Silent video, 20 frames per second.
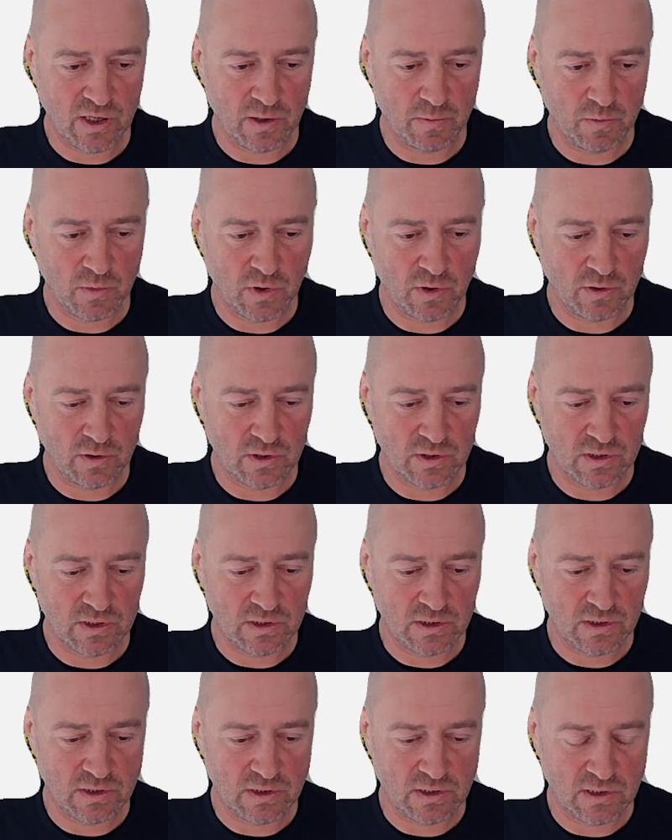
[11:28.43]
I'm going to
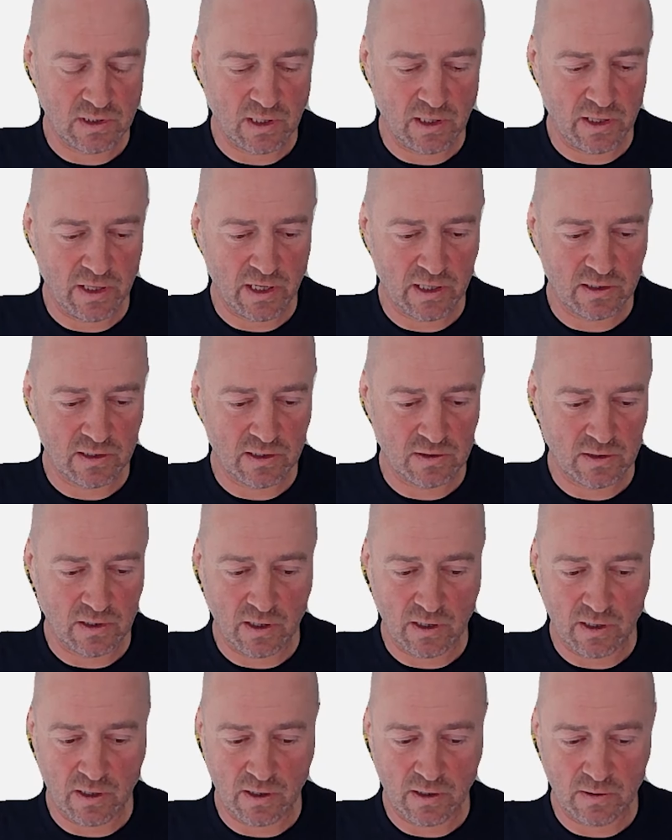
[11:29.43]
select
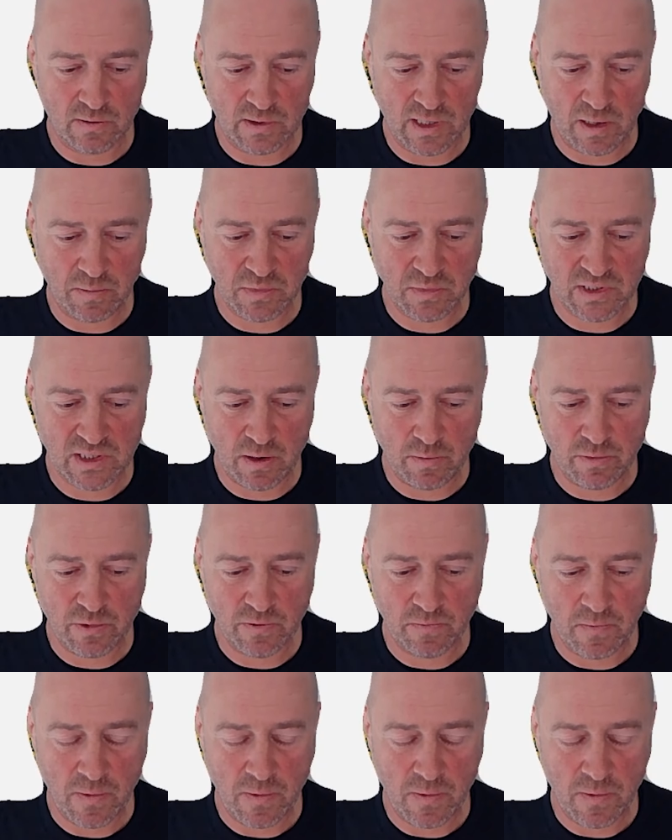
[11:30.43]
timestamp,